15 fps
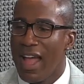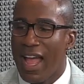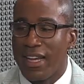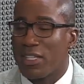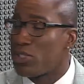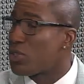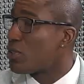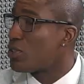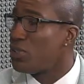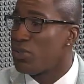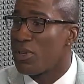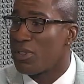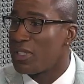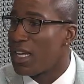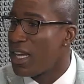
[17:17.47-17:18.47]
I could talk to
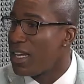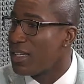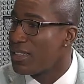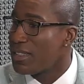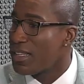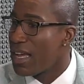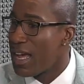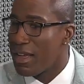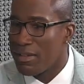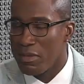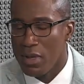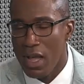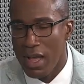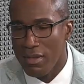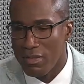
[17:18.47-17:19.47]
you all day.
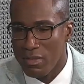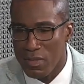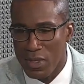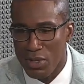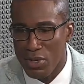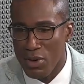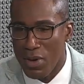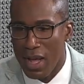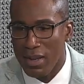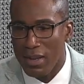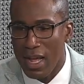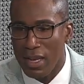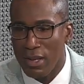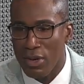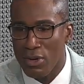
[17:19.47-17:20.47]
I
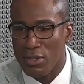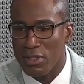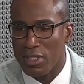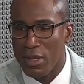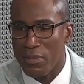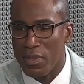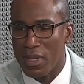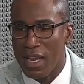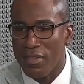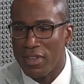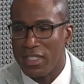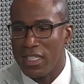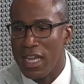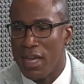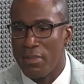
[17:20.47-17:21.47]
learn something
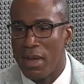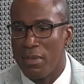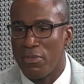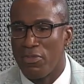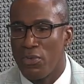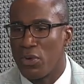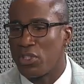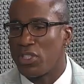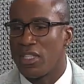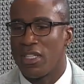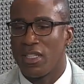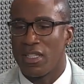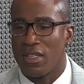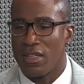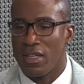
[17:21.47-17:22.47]
every time I'm
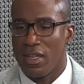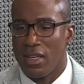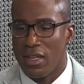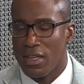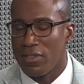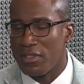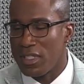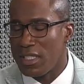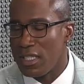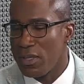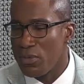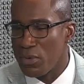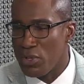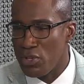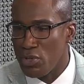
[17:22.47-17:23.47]
fortunate enough to
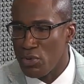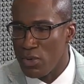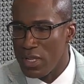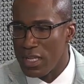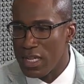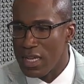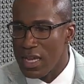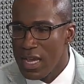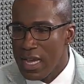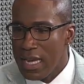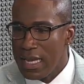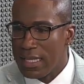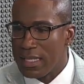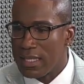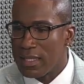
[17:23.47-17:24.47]
sit with you. In
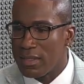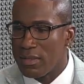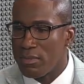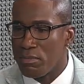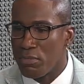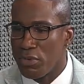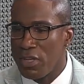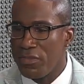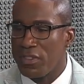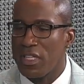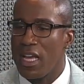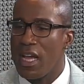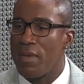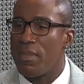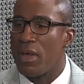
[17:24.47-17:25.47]
the brief
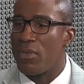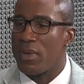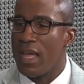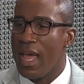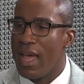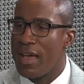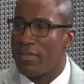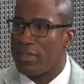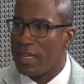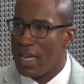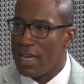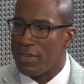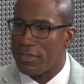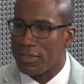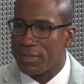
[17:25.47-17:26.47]
time that we have
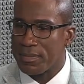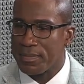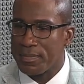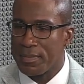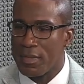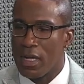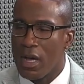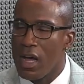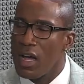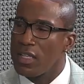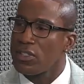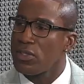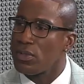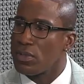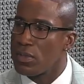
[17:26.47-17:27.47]
left, the
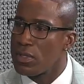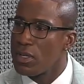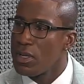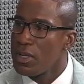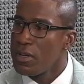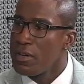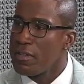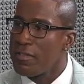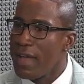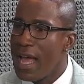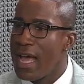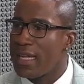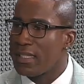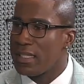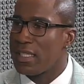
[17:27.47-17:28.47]
hustle of
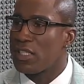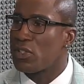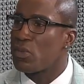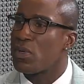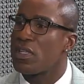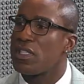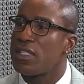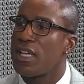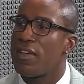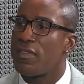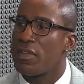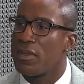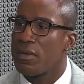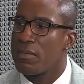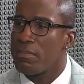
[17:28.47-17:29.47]
at
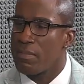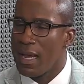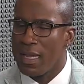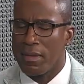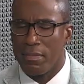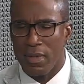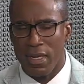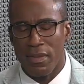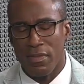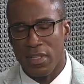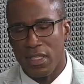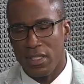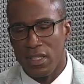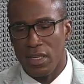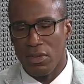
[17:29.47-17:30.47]
617 Mike Biv,
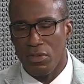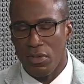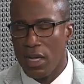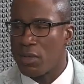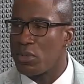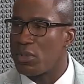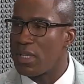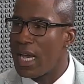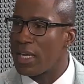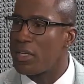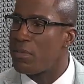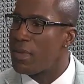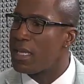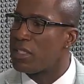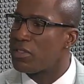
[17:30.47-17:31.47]
this incredible
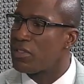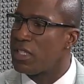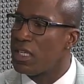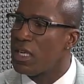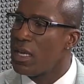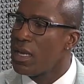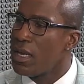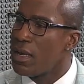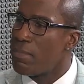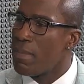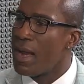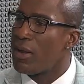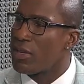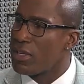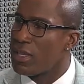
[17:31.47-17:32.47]
documentary
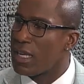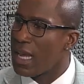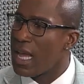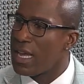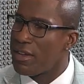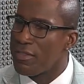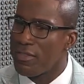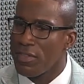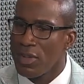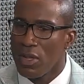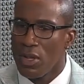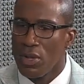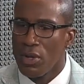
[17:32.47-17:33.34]
about your life.